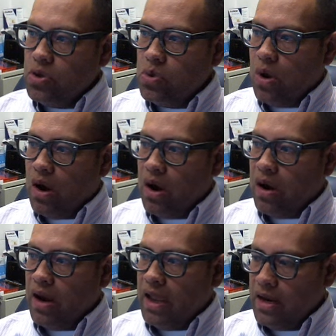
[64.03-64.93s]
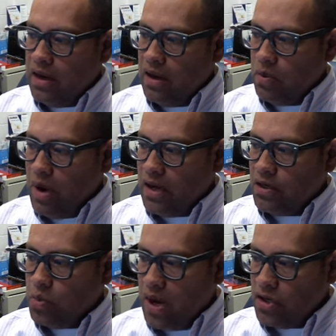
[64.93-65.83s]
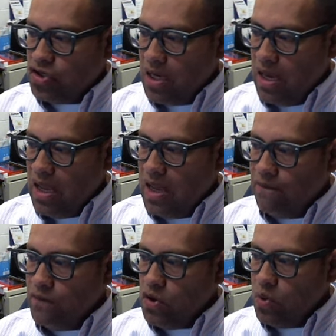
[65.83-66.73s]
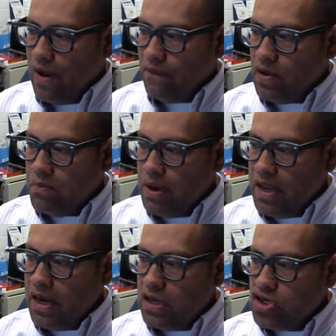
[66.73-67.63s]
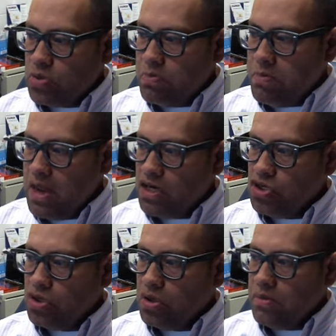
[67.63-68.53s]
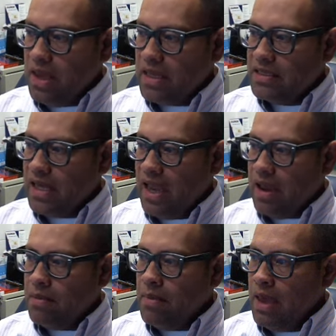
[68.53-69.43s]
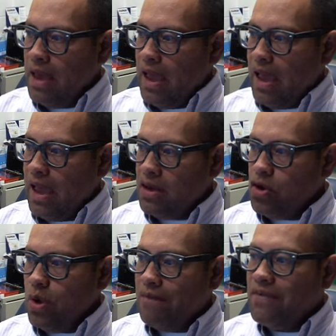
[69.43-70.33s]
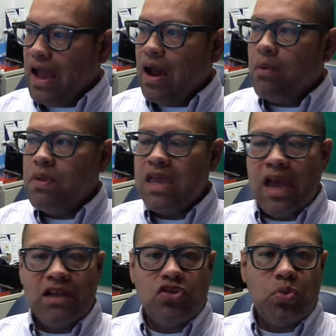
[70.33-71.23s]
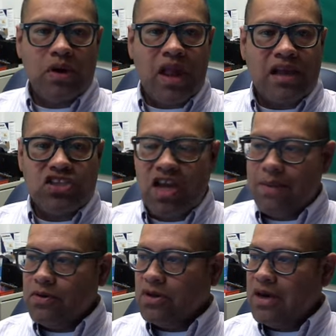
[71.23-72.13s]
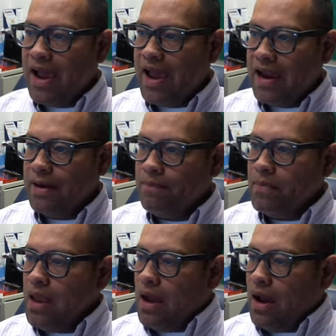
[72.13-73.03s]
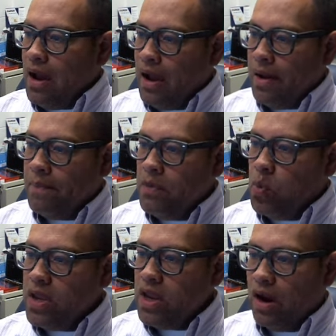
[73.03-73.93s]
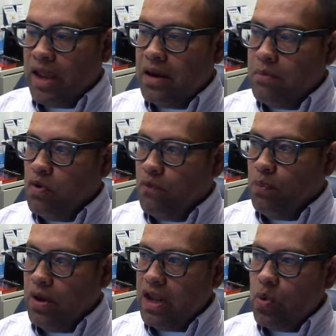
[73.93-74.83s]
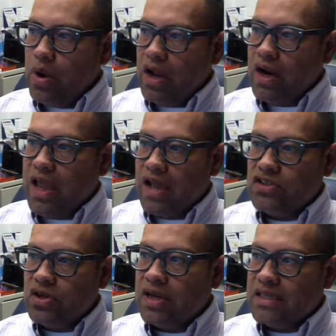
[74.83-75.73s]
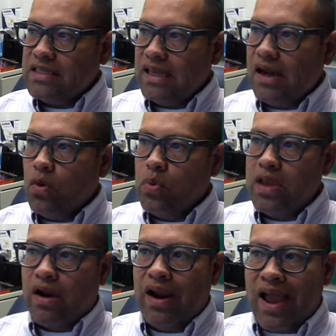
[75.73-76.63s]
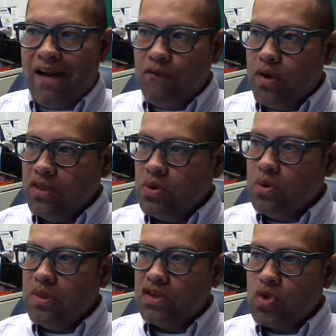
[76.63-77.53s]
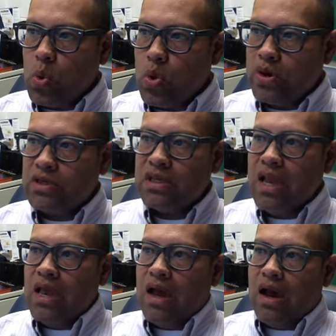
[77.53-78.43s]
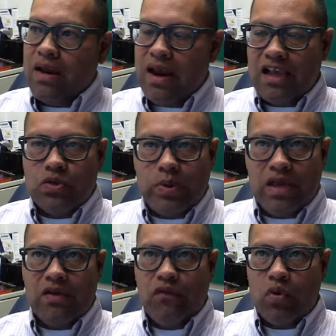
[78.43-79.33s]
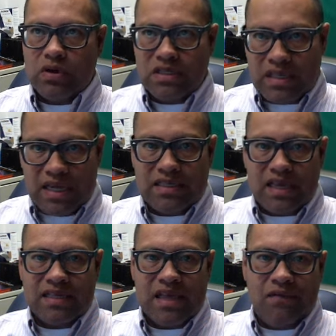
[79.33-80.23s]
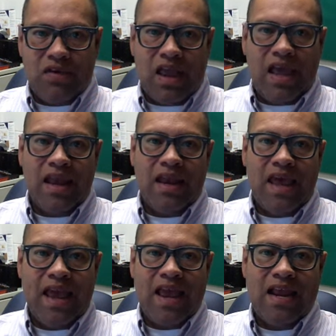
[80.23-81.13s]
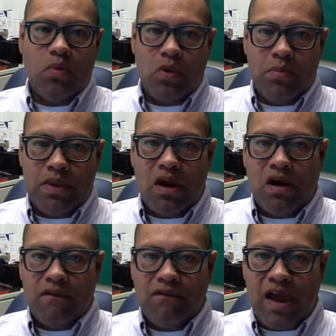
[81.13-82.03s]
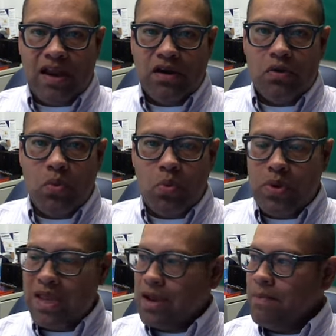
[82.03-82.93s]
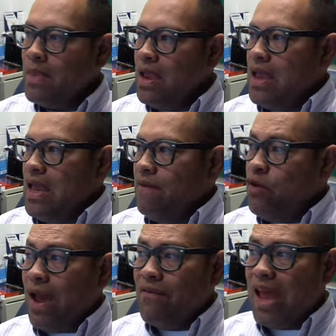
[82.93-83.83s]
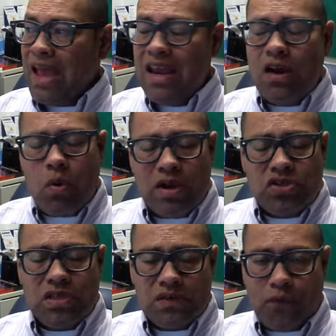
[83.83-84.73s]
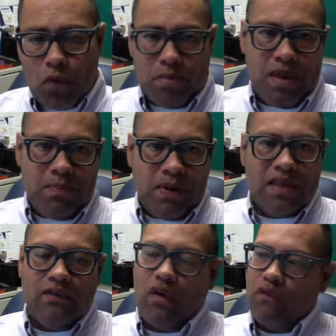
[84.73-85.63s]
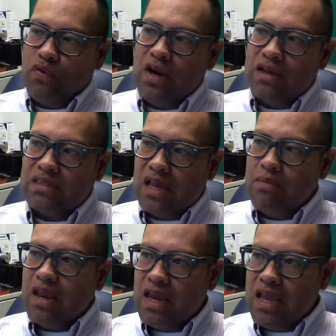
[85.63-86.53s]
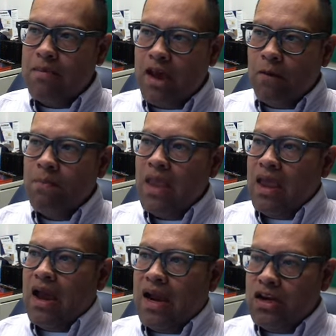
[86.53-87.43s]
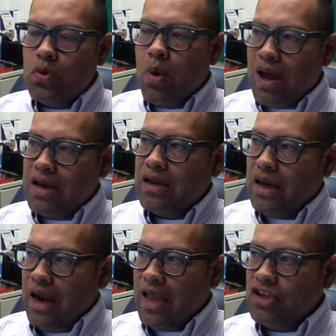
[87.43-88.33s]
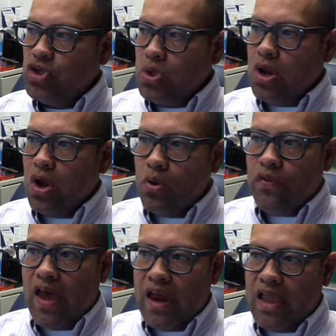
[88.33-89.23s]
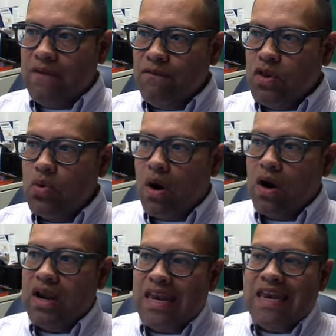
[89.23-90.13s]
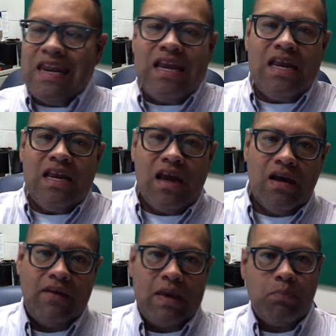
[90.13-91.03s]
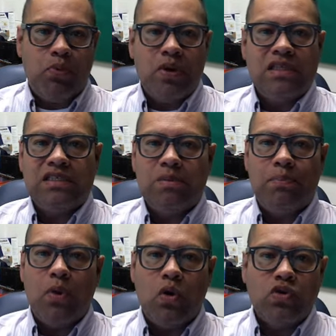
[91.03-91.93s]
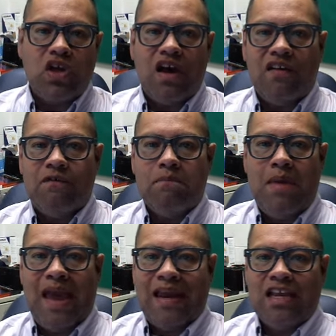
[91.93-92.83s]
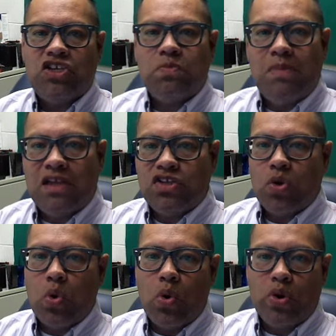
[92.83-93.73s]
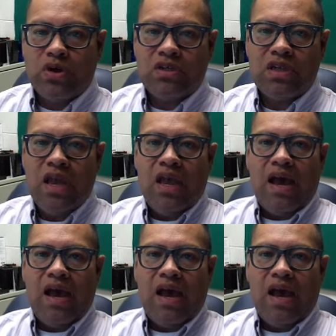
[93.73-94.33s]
you are headed in the right direction if you have completed your midterm exam and you have now began to work on Chapter 9. Um, we are going to move pretty quickly. As you can tell, we are halfway through this course. Uh, next week, of course, 6, 7, and 8 will be our final week. If you have any questions for me, please feel free to send me an email. I do want to let you know that if you are in need of a Principles of Management course,